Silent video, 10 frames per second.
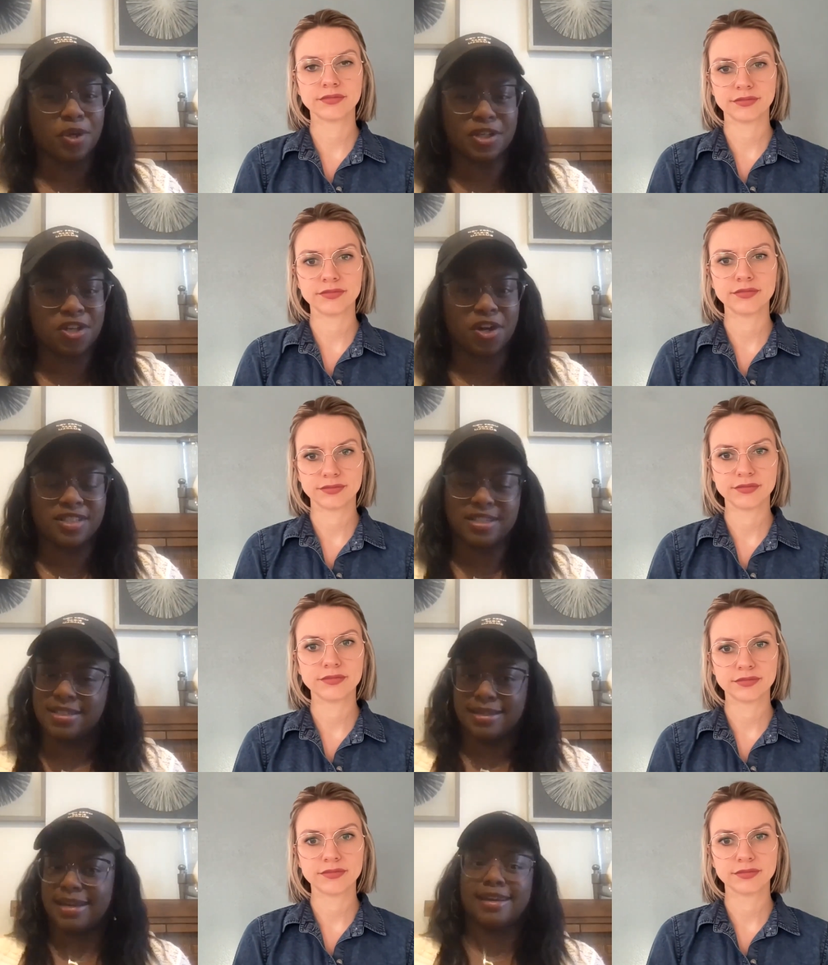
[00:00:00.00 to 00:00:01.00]
Speaker 1: where it mm-hmm. starts
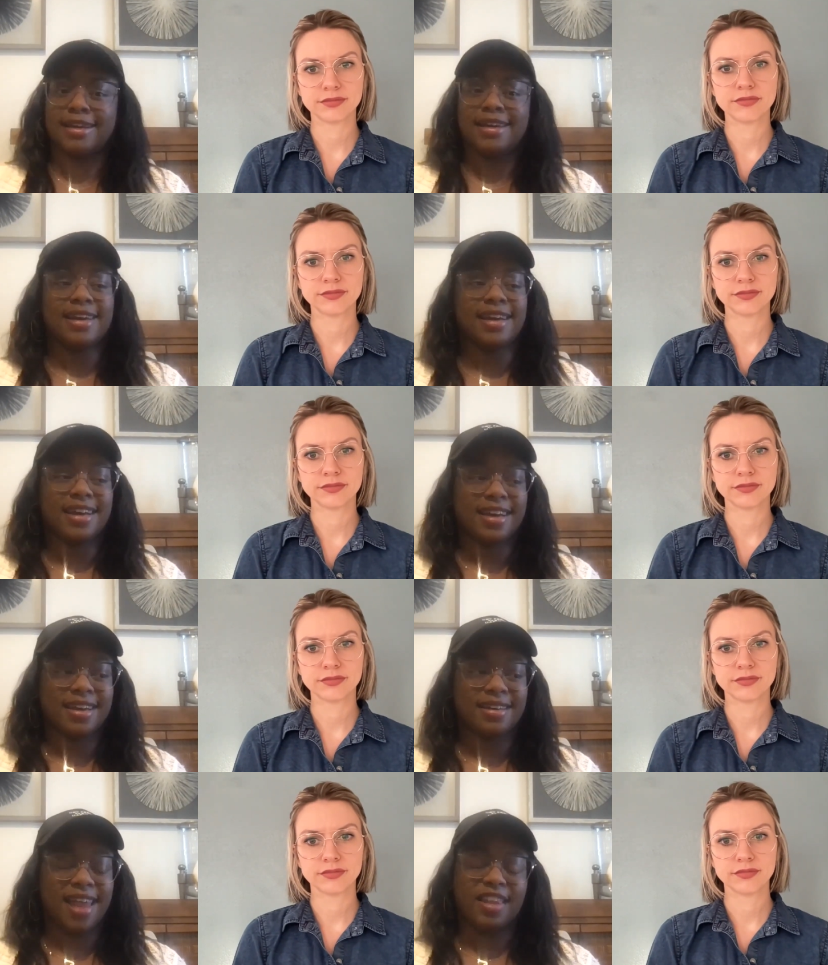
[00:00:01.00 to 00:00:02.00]
it's like
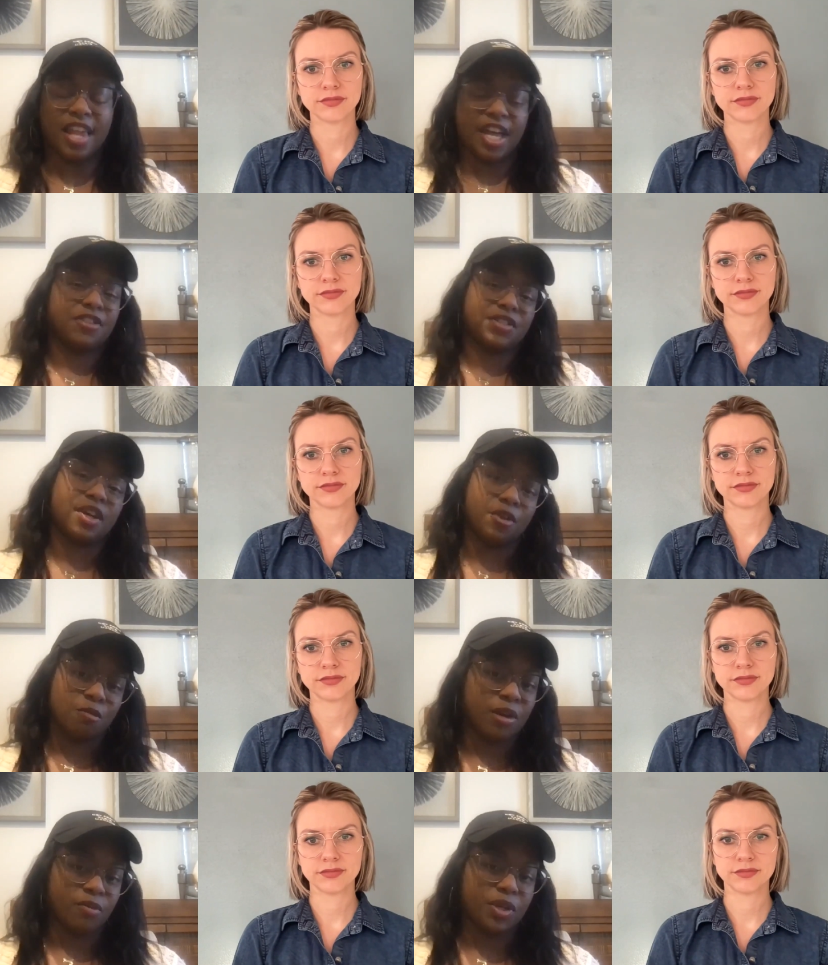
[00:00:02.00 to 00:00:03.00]
i like the sound of
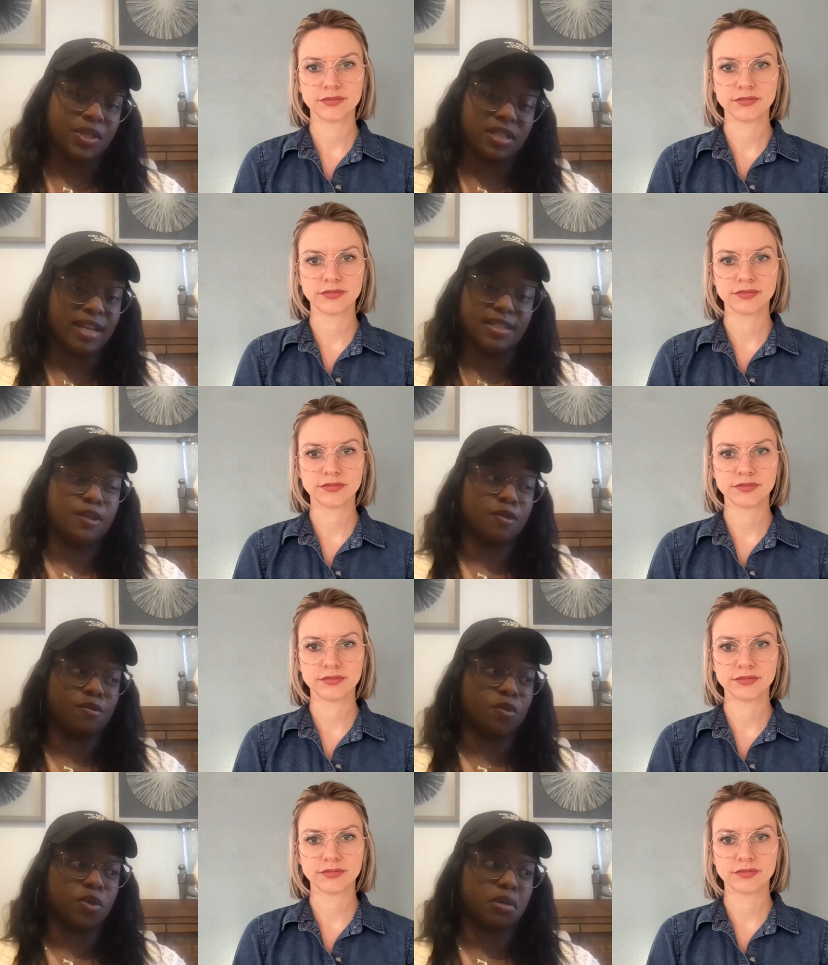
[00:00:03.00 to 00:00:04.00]
my voice and i didn't
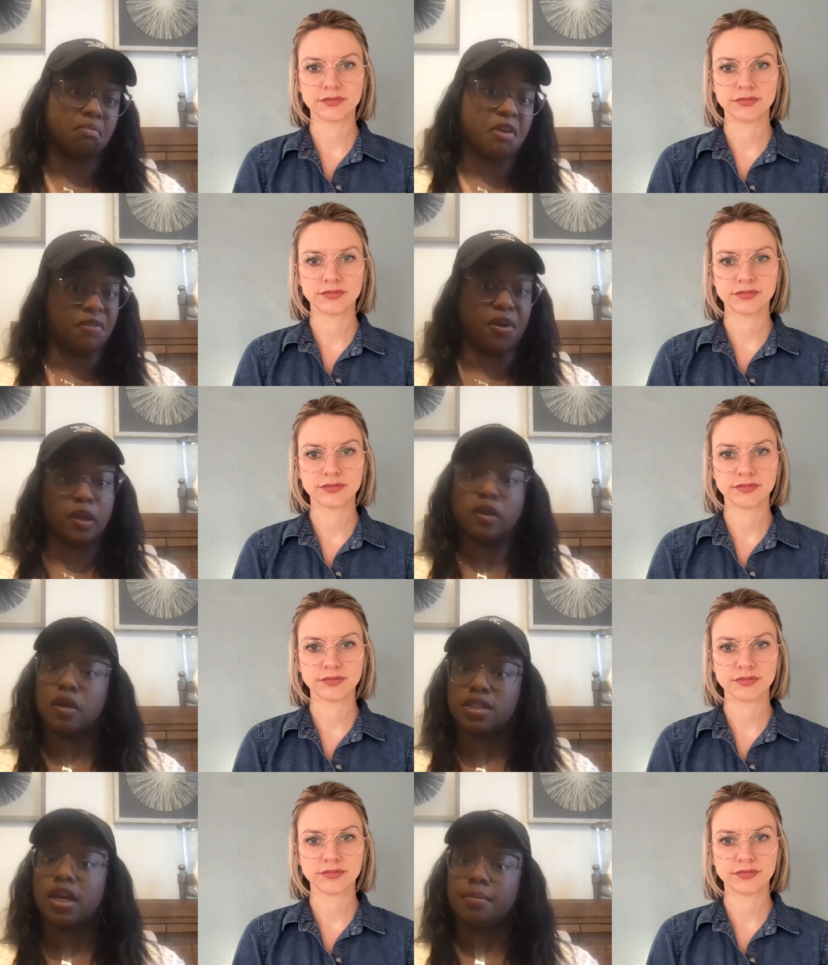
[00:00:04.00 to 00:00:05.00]
for a very
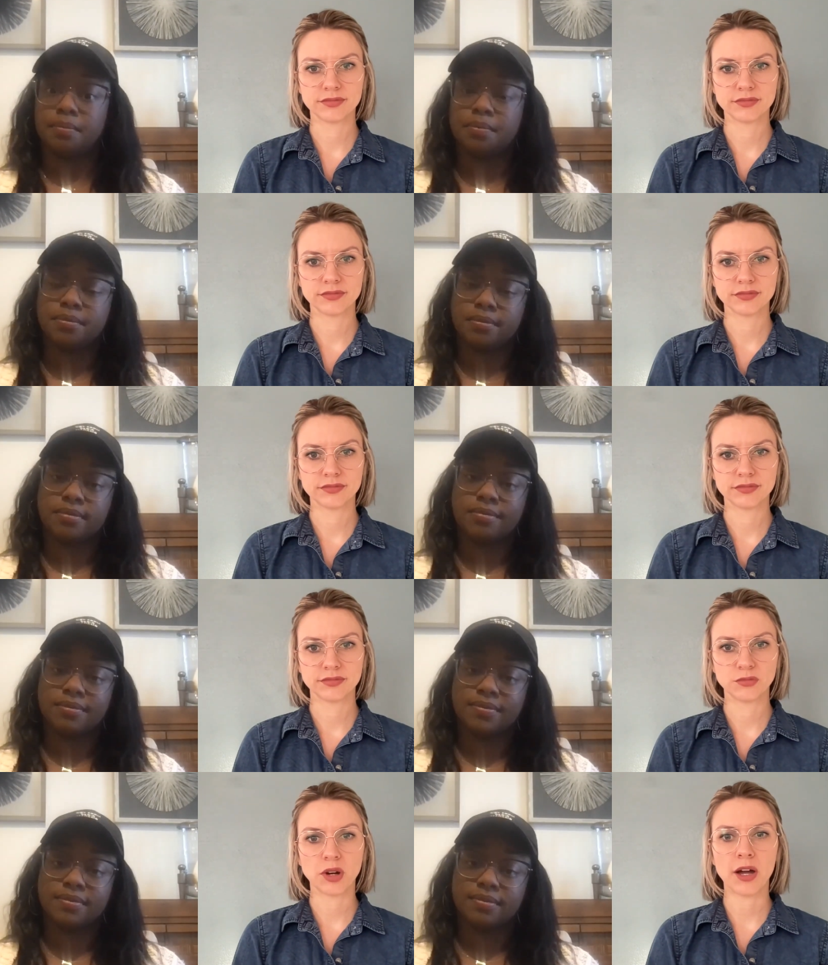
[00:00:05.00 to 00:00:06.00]
long time
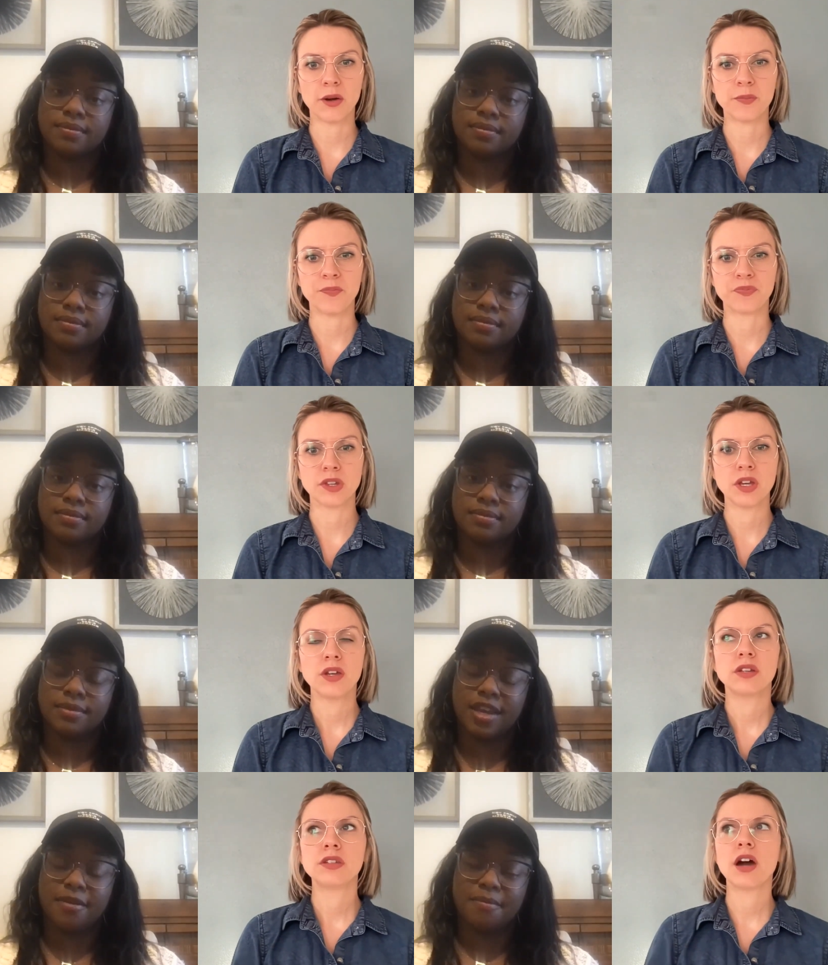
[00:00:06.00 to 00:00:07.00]
Speaker 2: wow
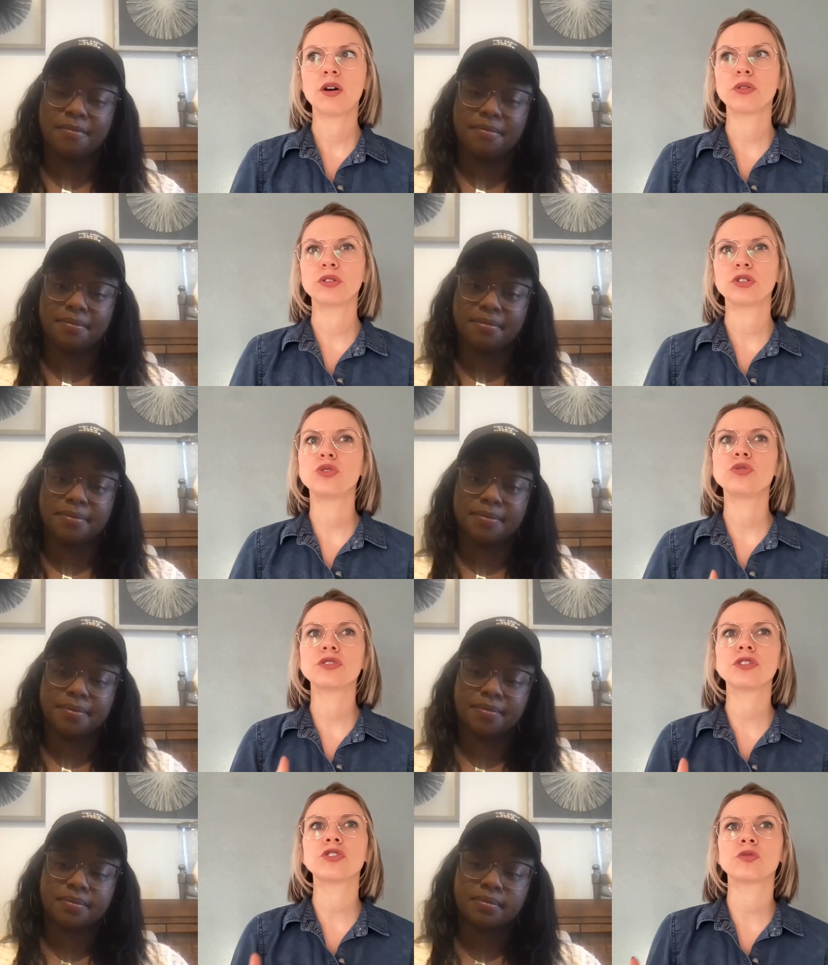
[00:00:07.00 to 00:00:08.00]
yeah now
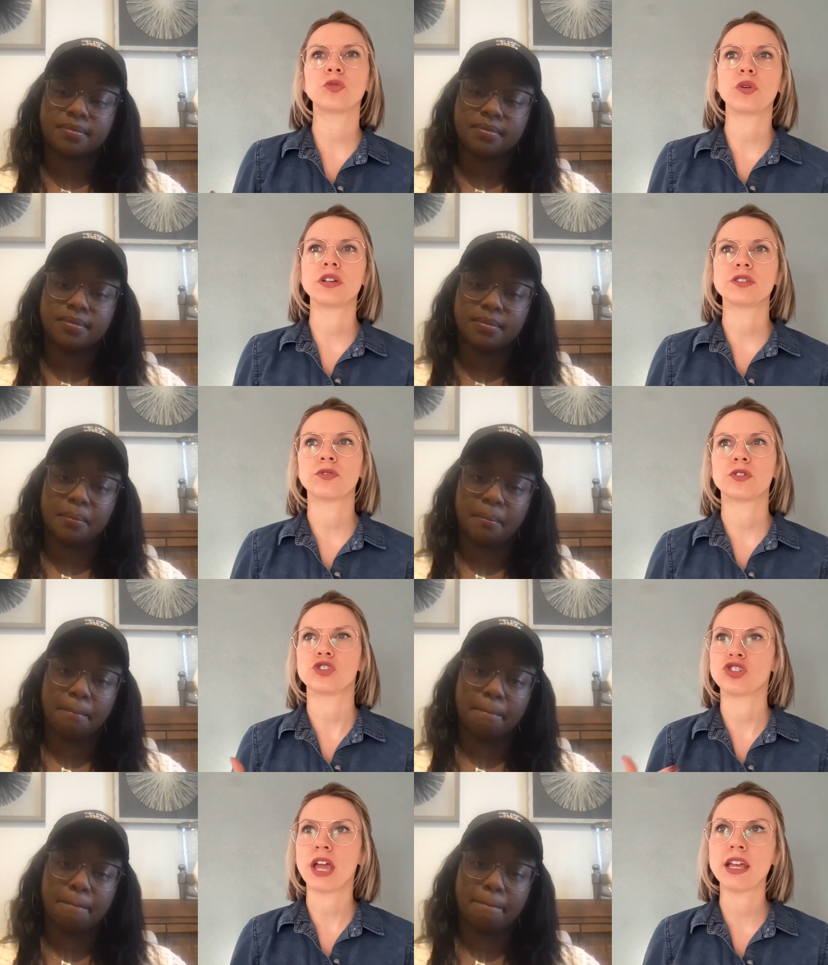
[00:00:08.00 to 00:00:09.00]
using your voice for
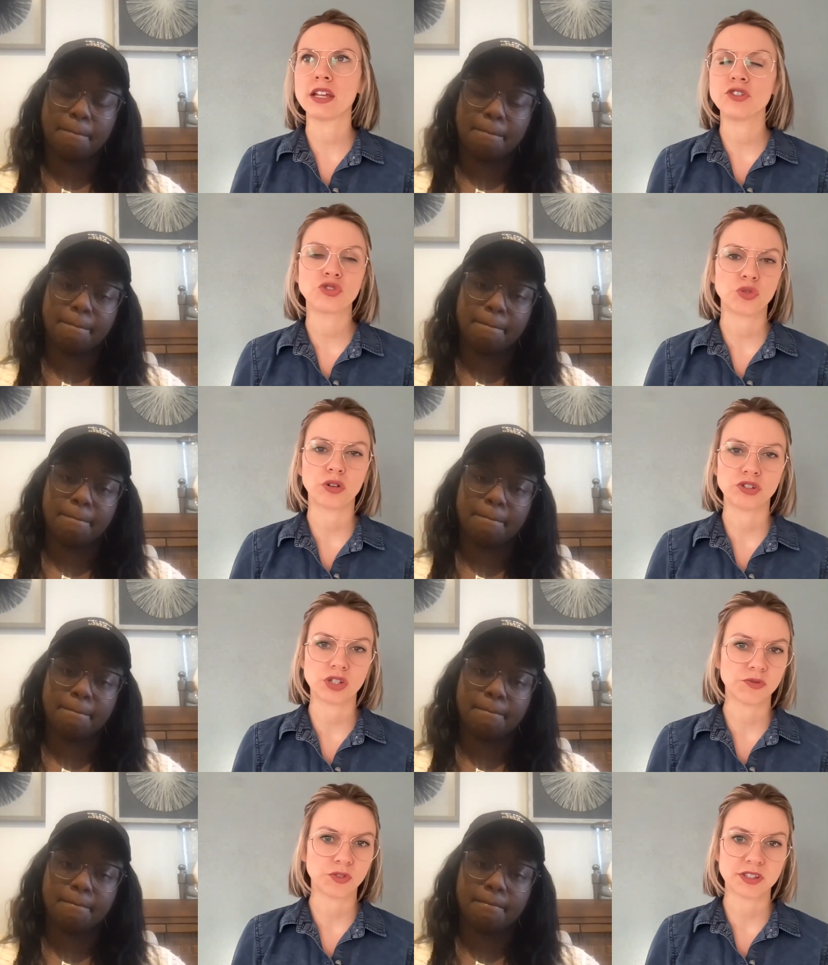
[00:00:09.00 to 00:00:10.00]
change or
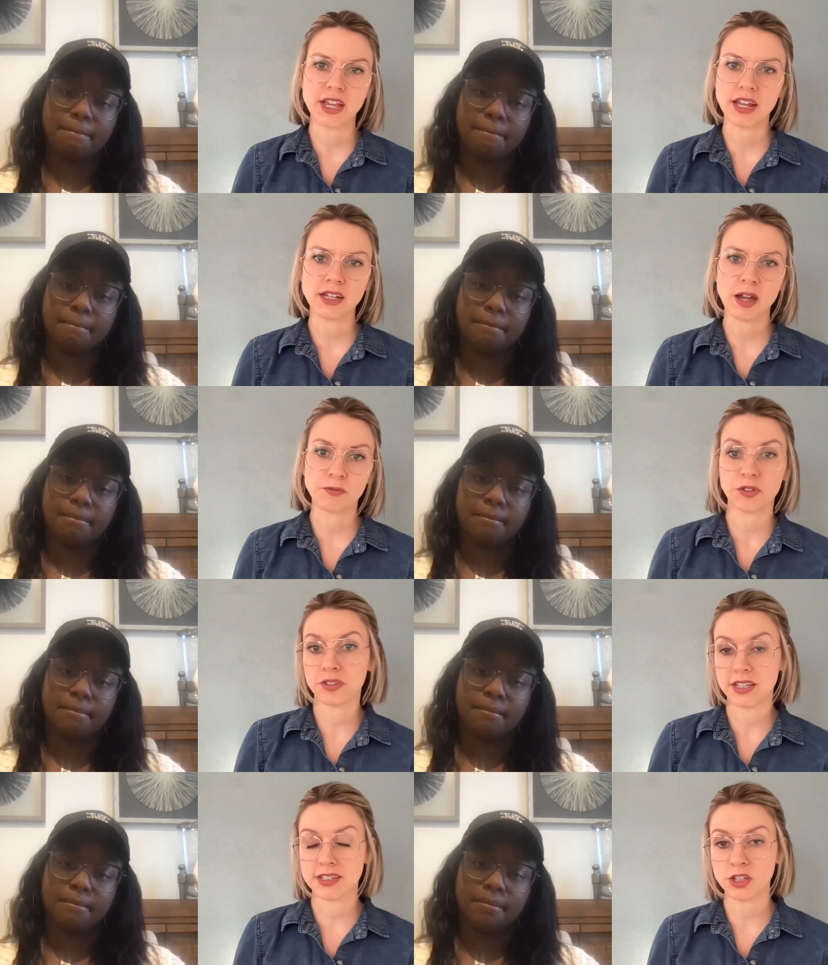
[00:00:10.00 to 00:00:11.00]
just for standing up for
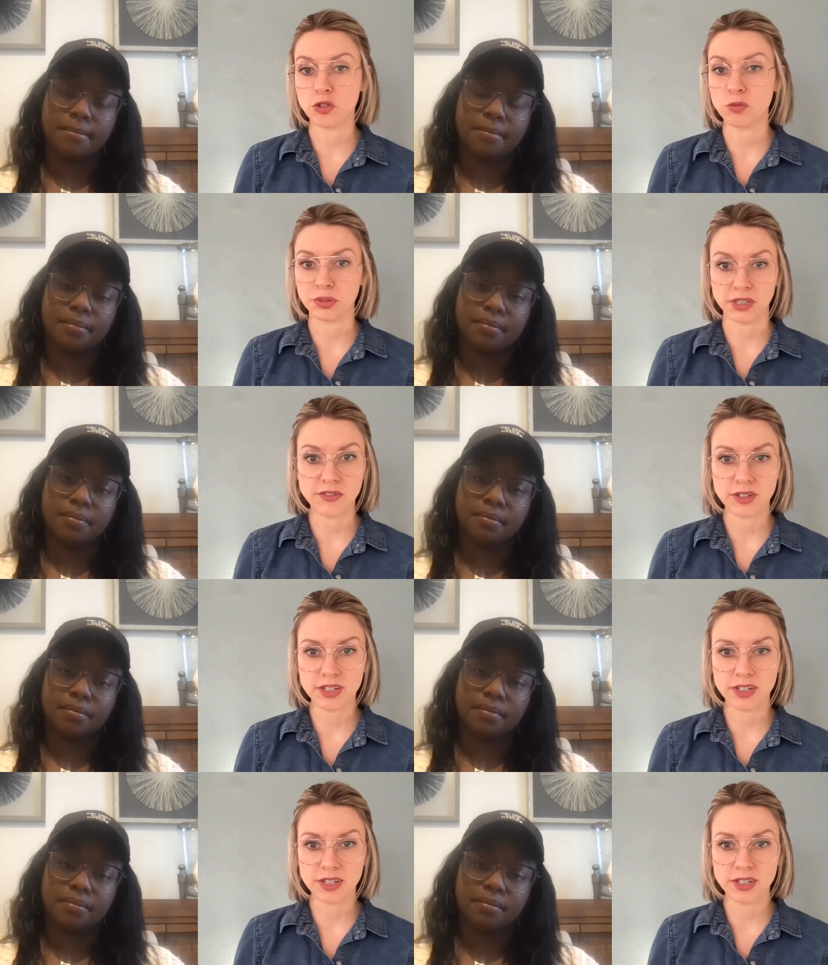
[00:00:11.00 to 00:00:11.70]
things that you believe